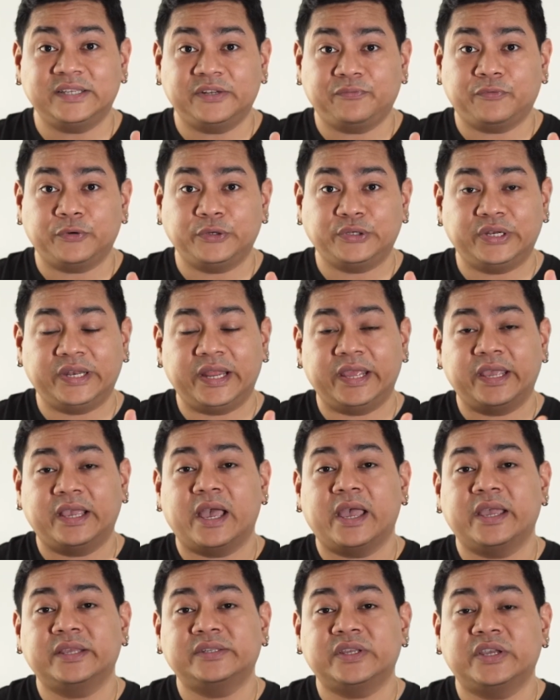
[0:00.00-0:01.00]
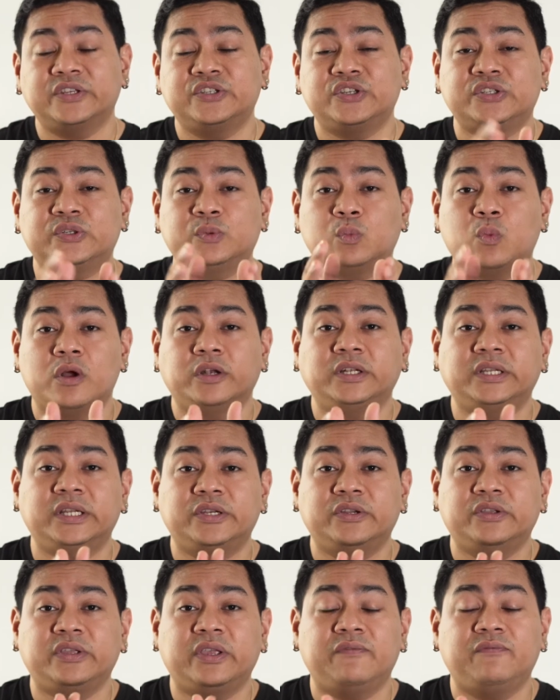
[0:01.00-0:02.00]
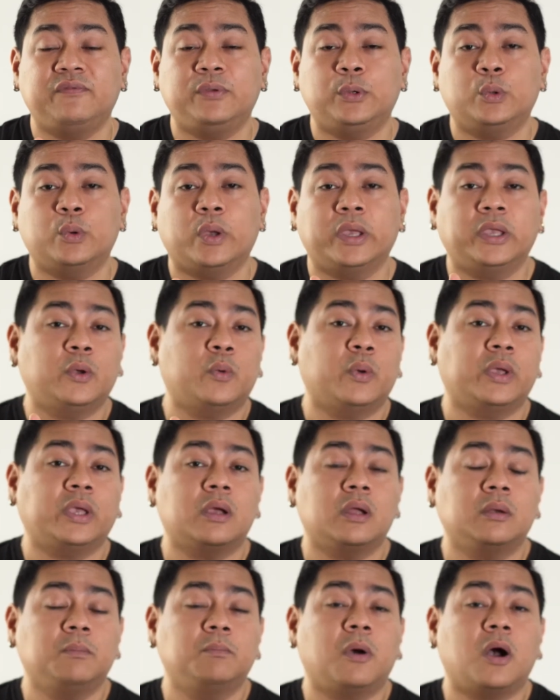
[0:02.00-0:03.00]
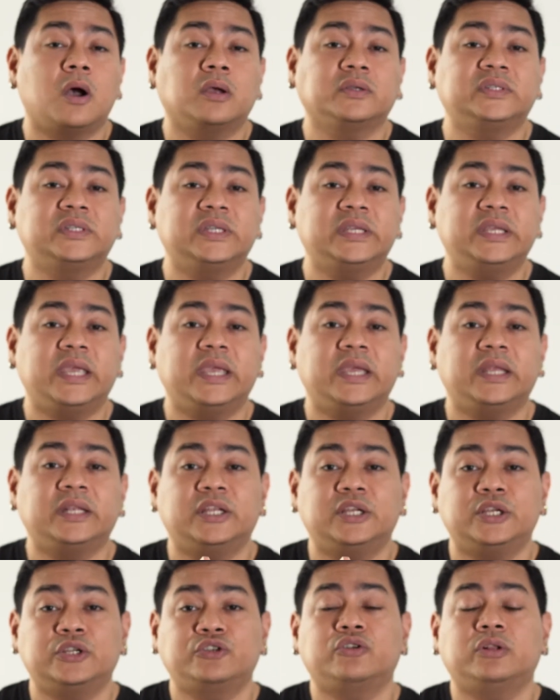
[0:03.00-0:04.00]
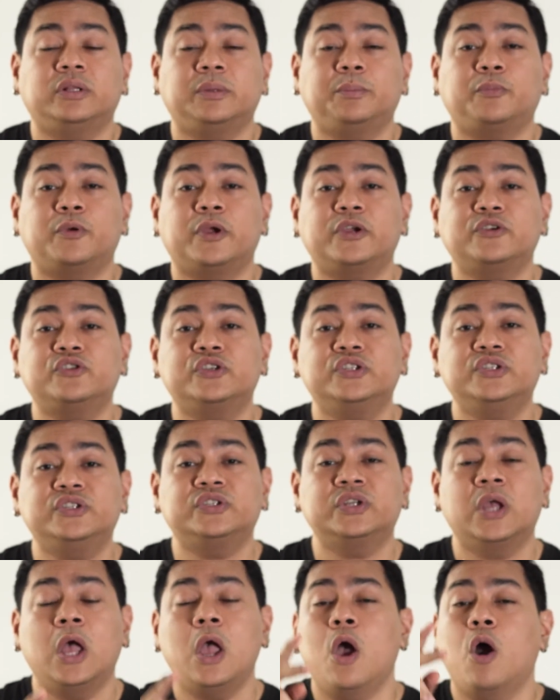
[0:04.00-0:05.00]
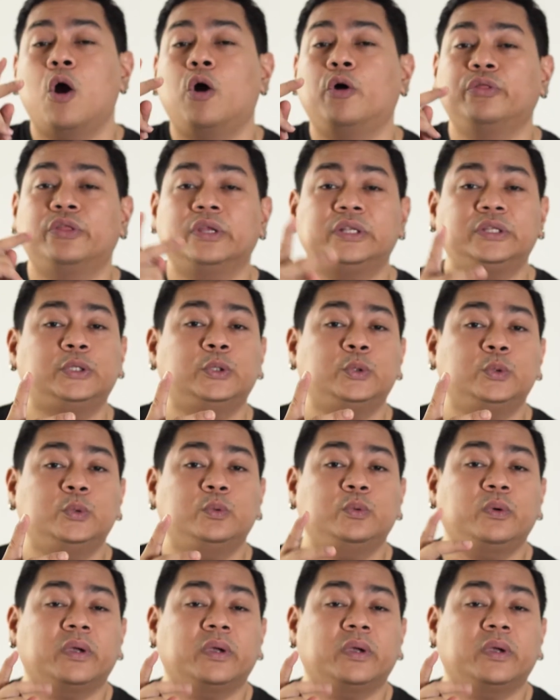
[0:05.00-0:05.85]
it for today, guys. I just wanted to give you a quick unboxing and initial impressions on the two